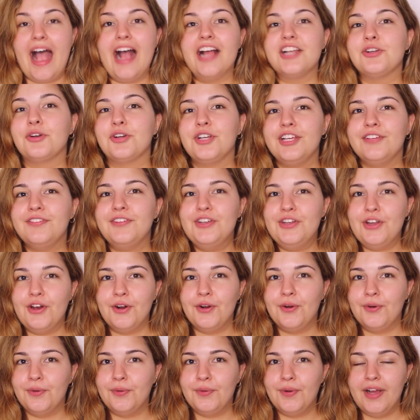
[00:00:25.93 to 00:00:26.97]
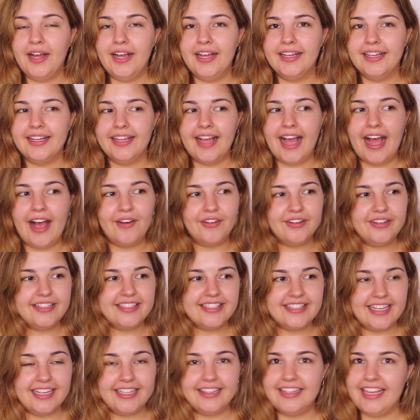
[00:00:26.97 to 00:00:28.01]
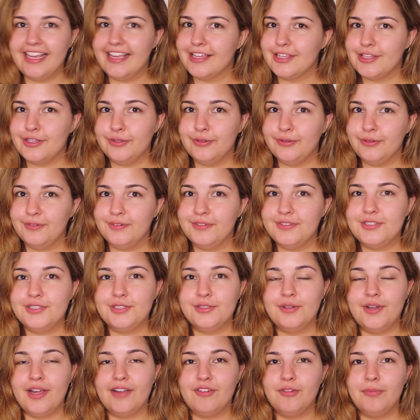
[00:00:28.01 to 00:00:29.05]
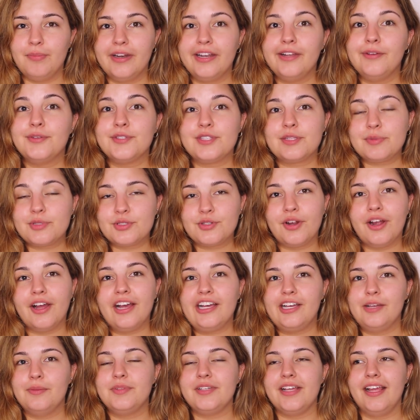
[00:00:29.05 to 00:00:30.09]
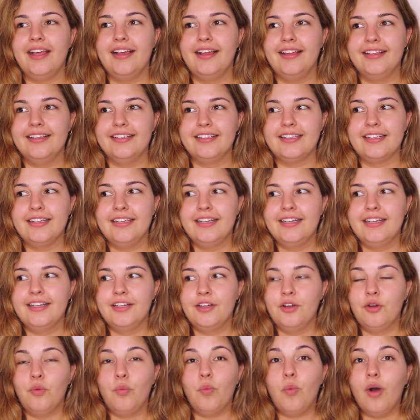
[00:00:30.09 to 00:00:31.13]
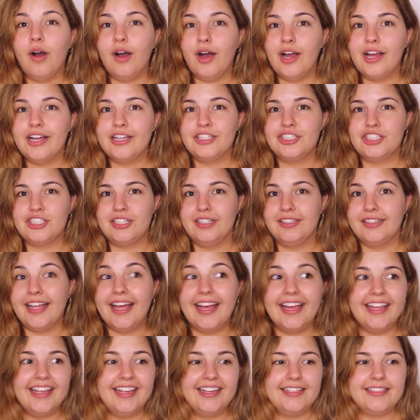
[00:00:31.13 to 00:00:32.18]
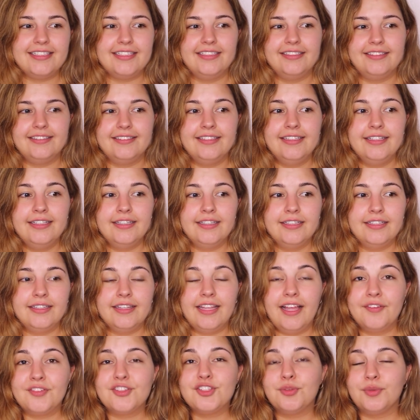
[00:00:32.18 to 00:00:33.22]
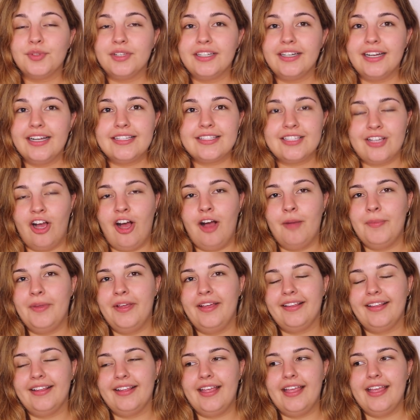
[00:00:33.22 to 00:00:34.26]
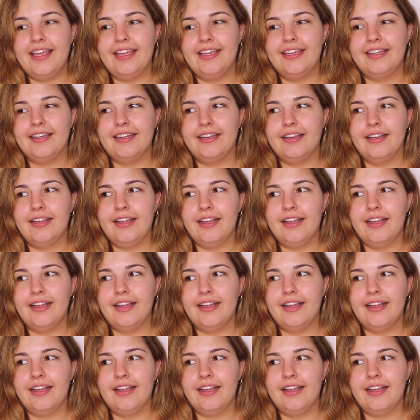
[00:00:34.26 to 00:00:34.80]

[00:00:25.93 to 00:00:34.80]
don't even know how to say thank you to everybody who subscribed and watched and liked and left a really nice comment. It's